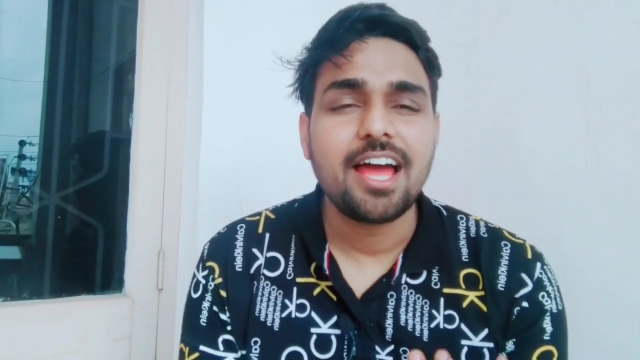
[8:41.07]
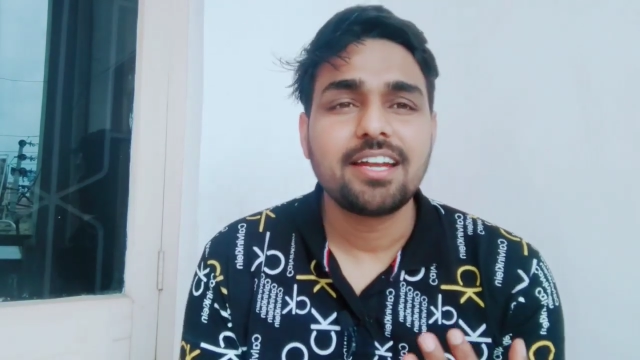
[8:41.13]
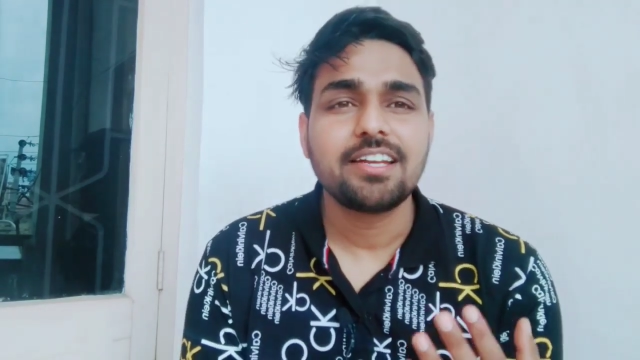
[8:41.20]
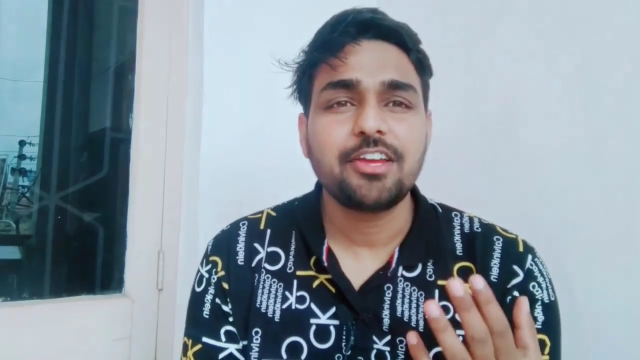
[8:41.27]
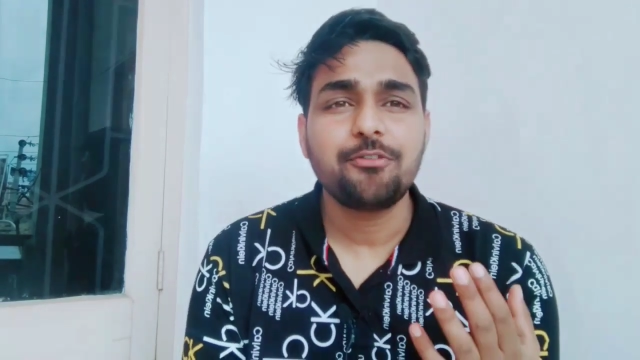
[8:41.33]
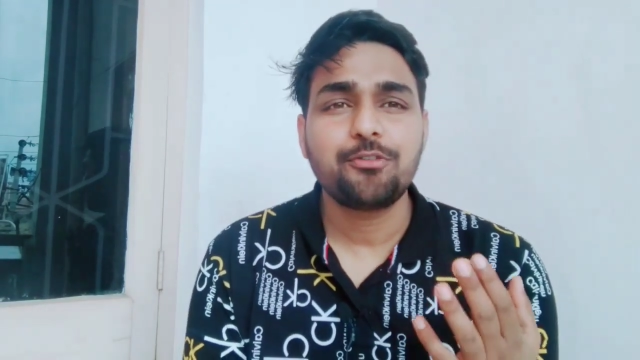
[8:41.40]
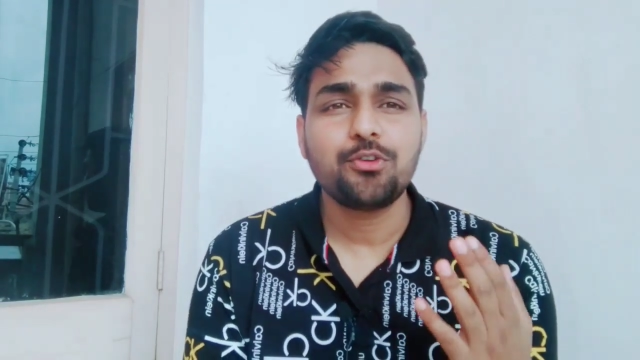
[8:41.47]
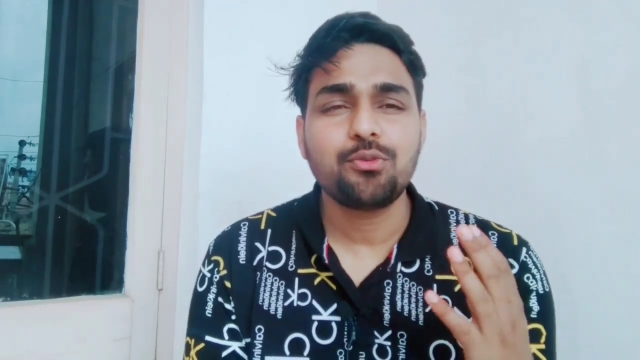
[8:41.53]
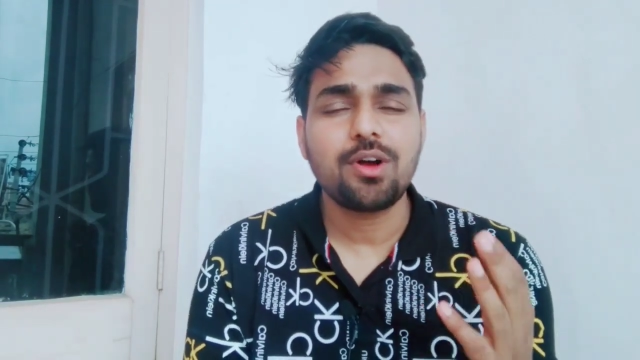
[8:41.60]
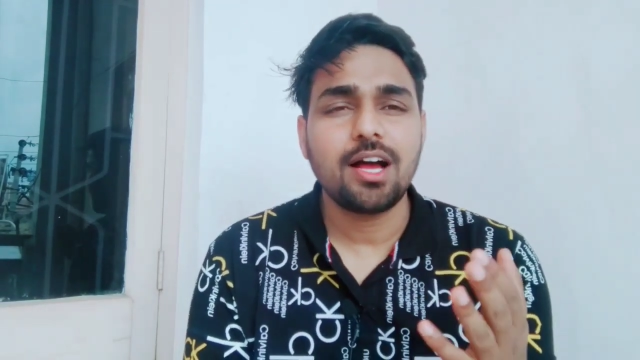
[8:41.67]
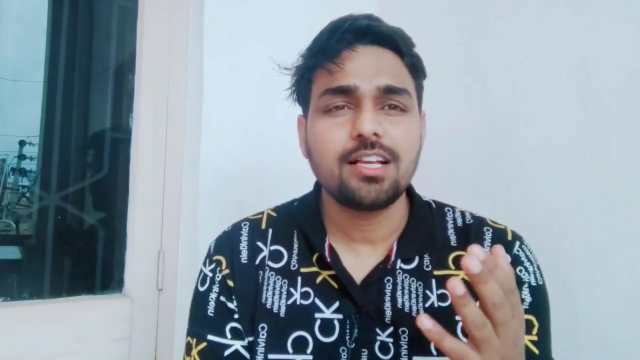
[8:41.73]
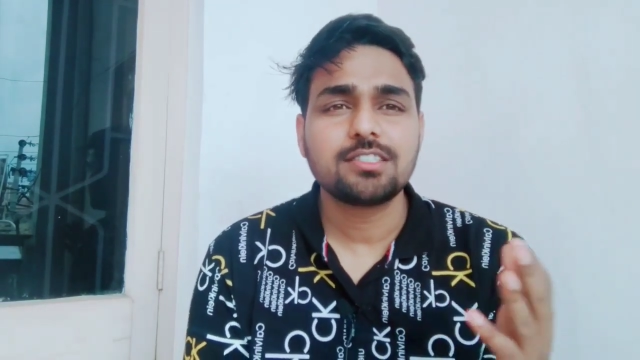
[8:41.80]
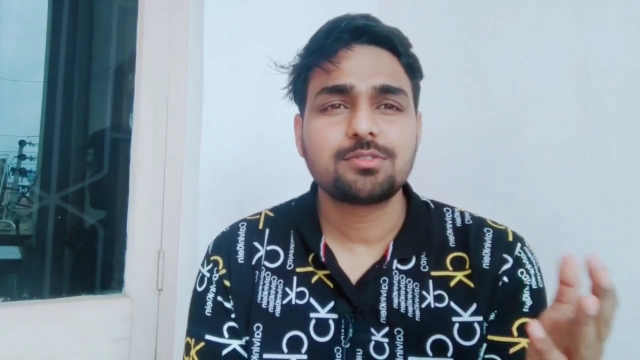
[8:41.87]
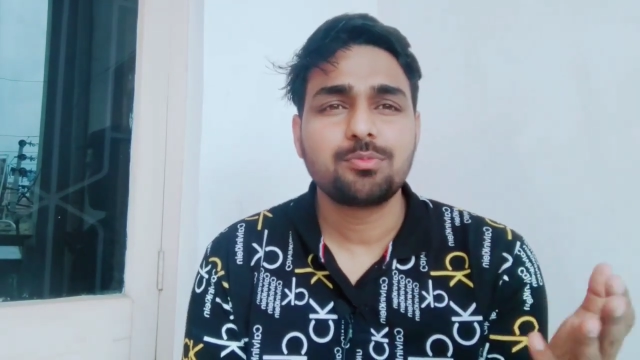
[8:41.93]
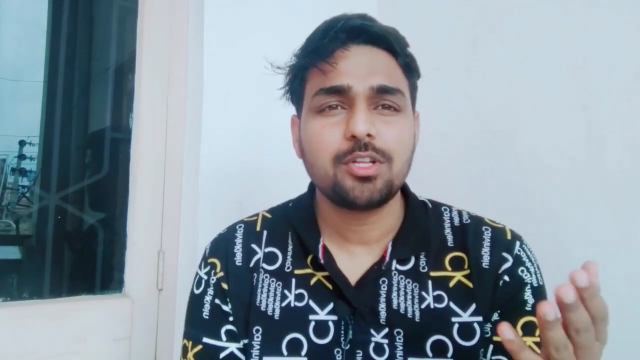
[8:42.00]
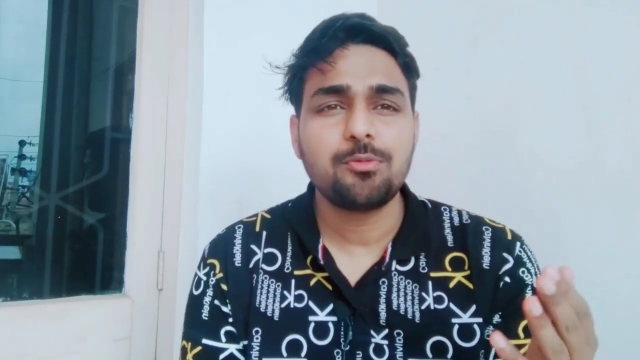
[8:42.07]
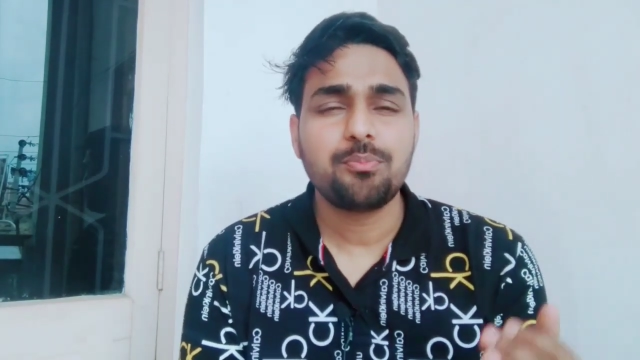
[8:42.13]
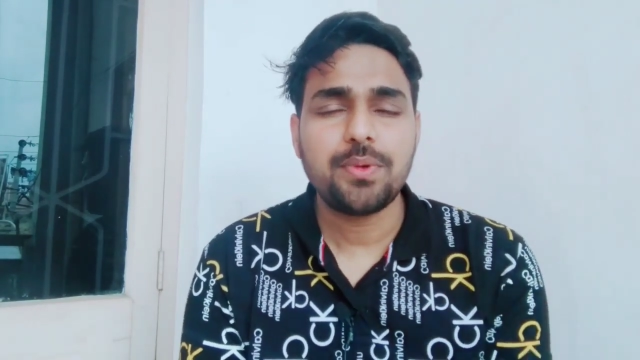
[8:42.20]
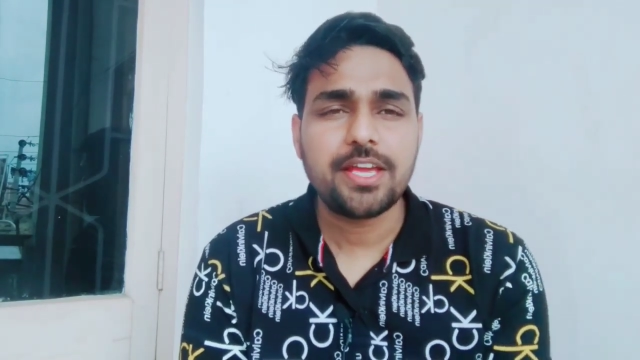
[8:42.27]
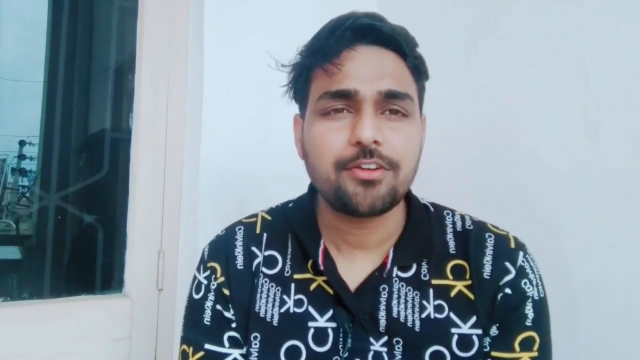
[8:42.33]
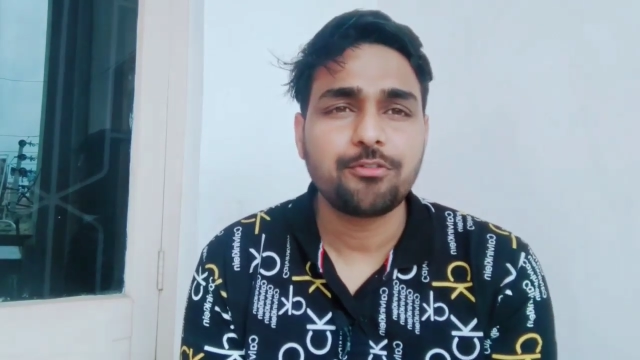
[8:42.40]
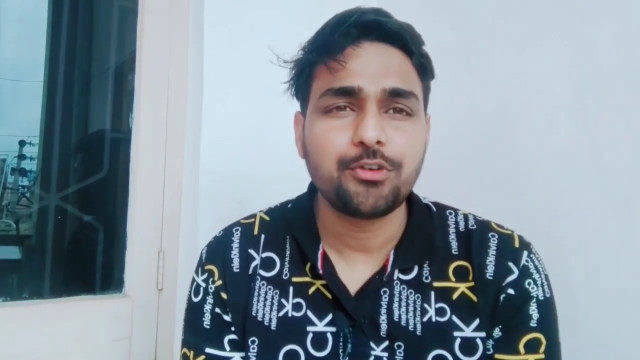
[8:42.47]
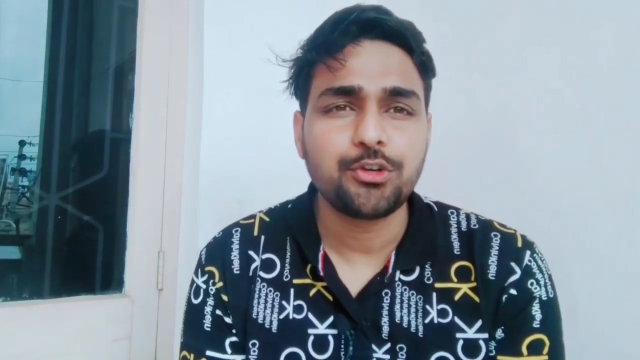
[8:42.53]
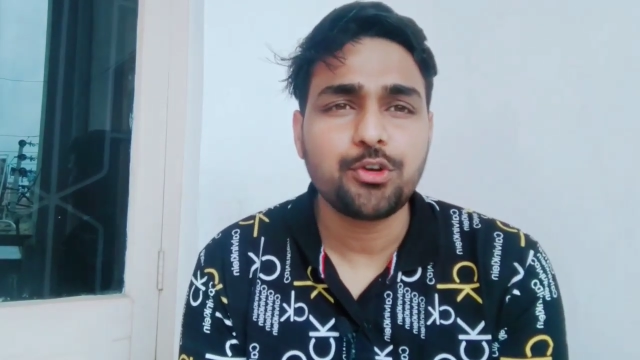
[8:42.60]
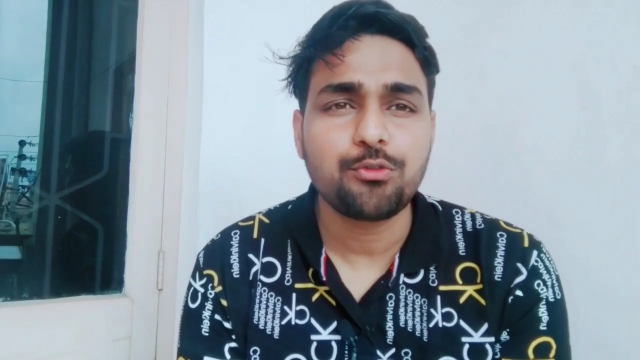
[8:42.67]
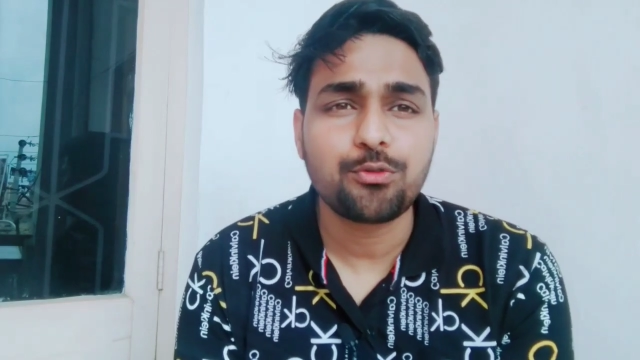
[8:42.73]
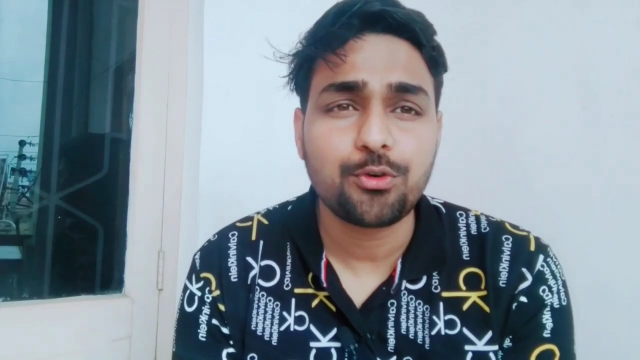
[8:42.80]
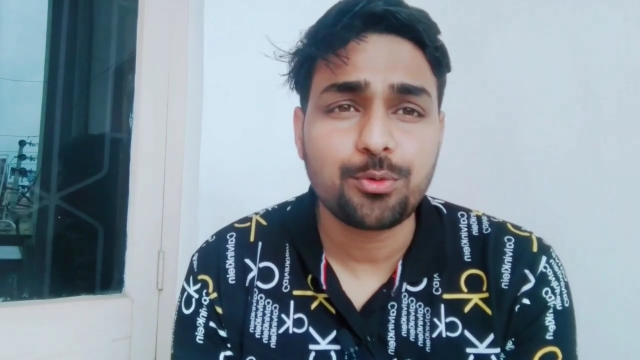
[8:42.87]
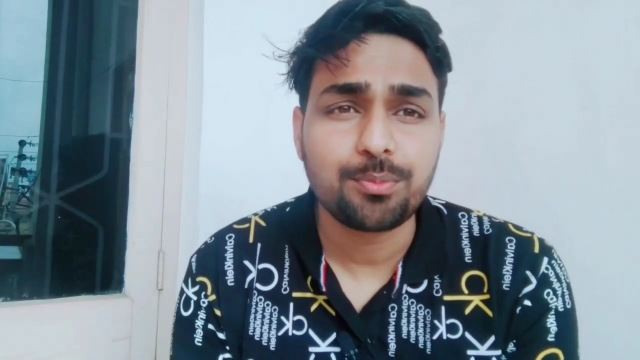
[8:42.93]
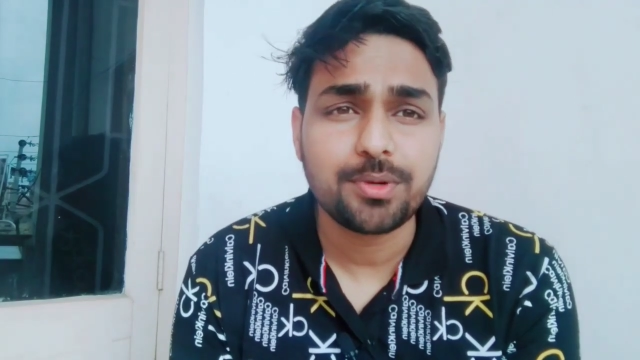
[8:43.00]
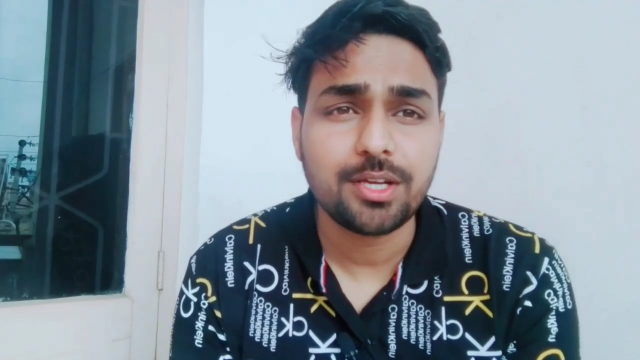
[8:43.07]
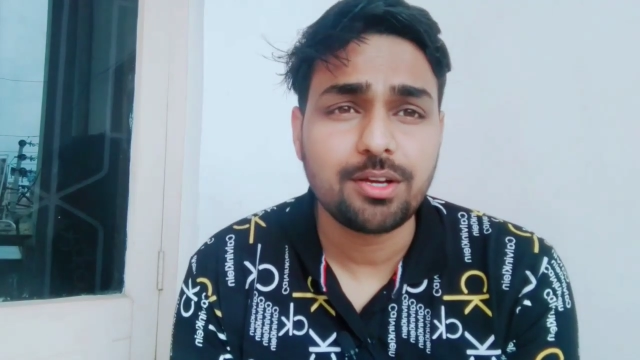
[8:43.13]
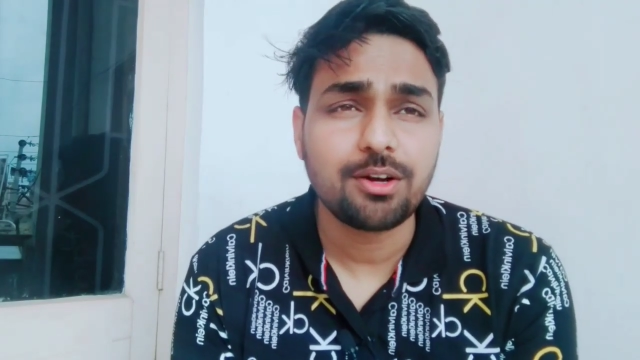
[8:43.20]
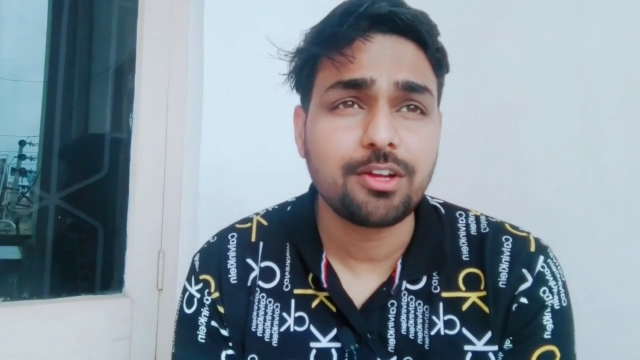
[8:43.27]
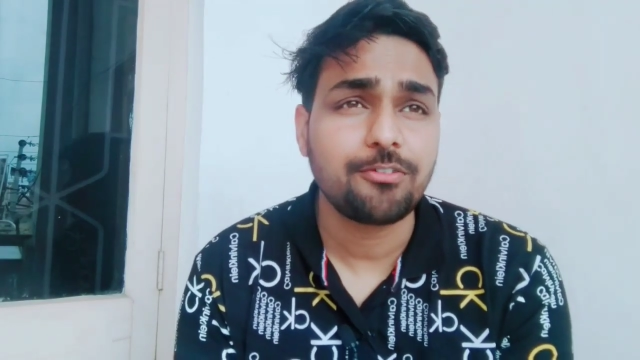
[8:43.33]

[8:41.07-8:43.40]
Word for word: And if you guys will make video for me,